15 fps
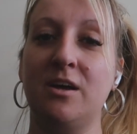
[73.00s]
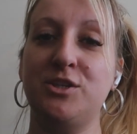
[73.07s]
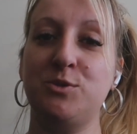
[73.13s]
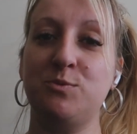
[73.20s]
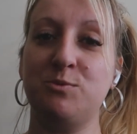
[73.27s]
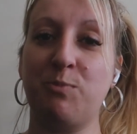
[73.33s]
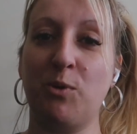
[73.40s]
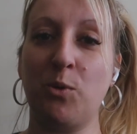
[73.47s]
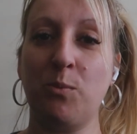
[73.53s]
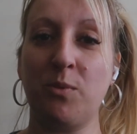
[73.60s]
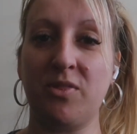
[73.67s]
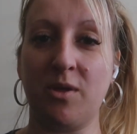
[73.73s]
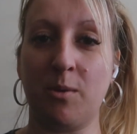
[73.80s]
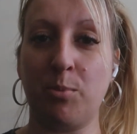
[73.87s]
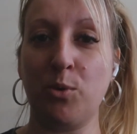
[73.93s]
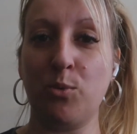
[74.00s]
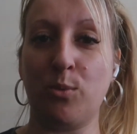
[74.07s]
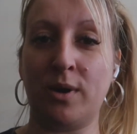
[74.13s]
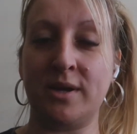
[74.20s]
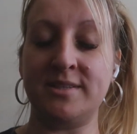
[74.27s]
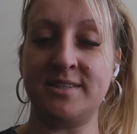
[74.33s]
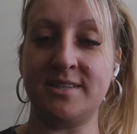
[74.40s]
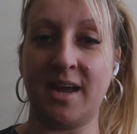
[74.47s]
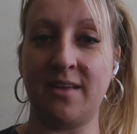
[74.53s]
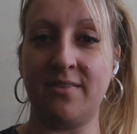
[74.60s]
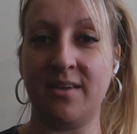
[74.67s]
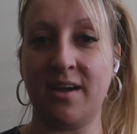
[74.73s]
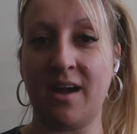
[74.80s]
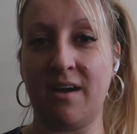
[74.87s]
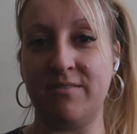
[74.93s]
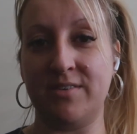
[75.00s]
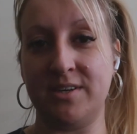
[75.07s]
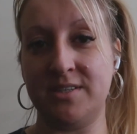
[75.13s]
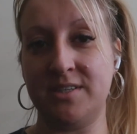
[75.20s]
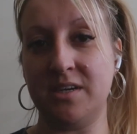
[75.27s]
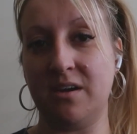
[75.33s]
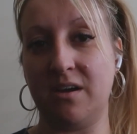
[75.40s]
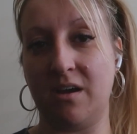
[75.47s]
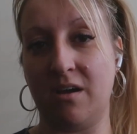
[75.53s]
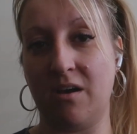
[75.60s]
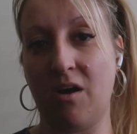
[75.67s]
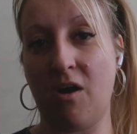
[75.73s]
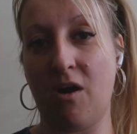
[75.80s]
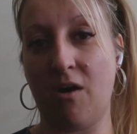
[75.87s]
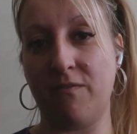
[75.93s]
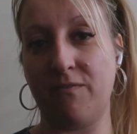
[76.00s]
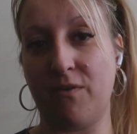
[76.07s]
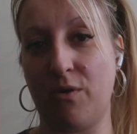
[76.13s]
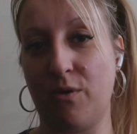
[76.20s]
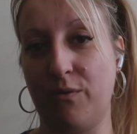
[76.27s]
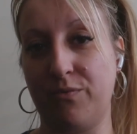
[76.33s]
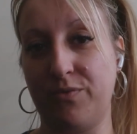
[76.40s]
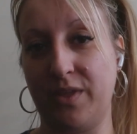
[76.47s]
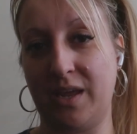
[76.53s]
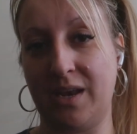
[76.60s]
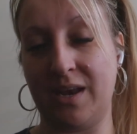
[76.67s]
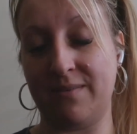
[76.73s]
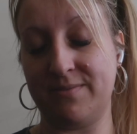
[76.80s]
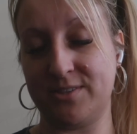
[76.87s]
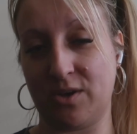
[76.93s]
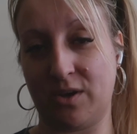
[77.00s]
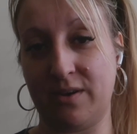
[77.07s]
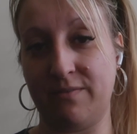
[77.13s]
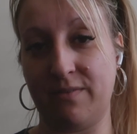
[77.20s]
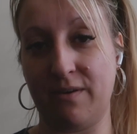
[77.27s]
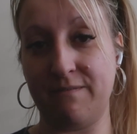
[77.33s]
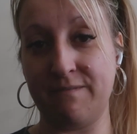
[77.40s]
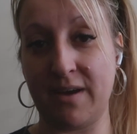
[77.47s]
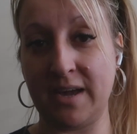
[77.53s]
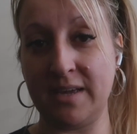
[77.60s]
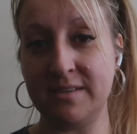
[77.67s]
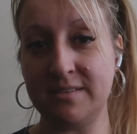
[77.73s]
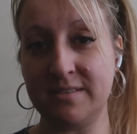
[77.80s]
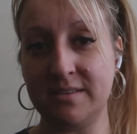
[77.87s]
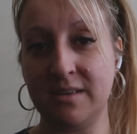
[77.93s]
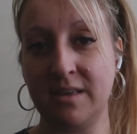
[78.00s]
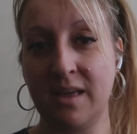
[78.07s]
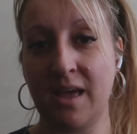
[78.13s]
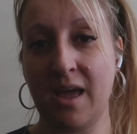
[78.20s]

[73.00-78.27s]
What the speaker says: She was born with a port wine stain that covered half of the left side of her face,